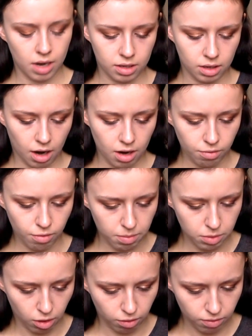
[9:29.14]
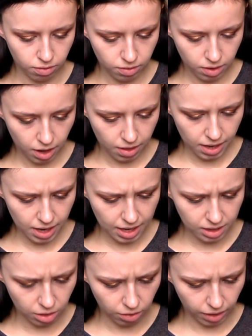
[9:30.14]
It's kind of rubbed off. I think it
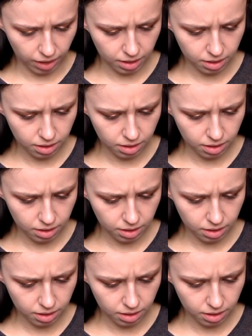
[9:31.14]
is L'Oreal.